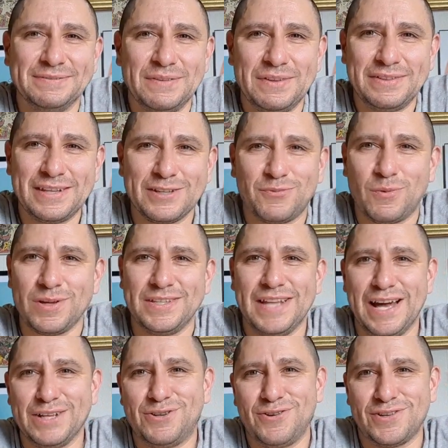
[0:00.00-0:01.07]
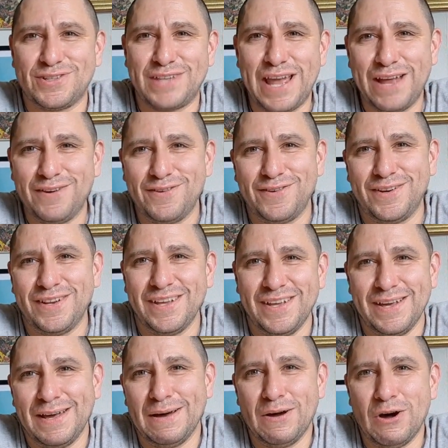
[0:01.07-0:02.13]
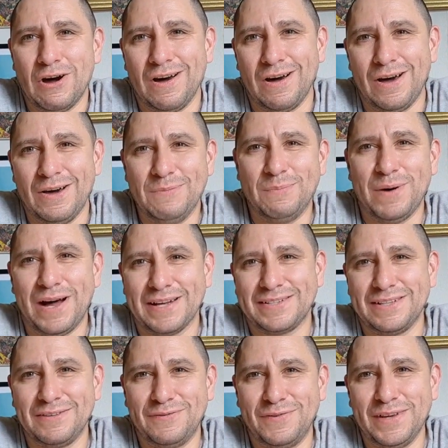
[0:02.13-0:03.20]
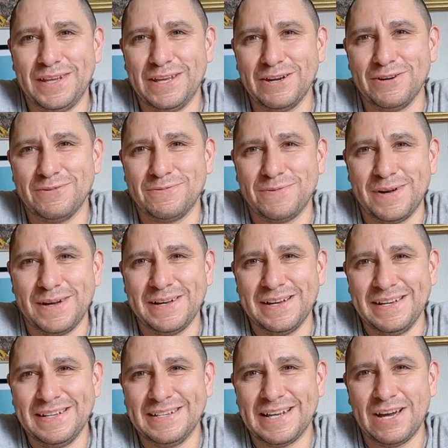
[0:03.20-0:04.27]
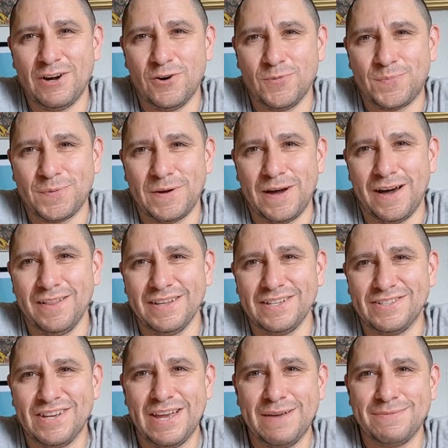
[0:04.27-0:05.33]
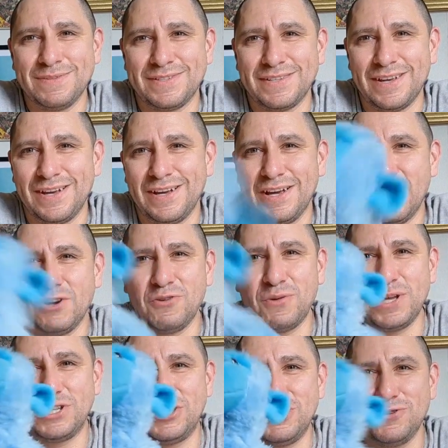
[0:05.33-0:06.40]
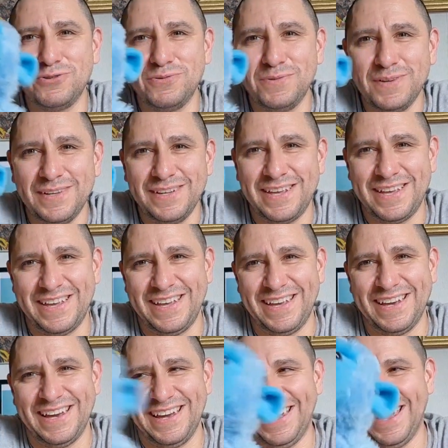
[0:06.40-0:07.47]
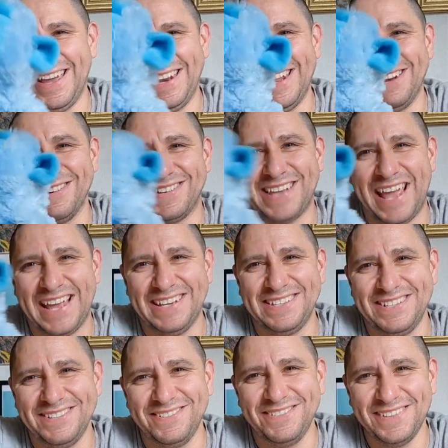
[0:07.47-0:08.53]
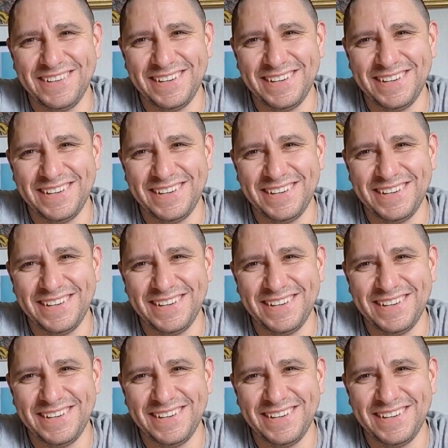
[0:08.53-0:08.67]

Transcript: This was not your standard unboxing video, and I hope Ollie James annoyed you and entertained you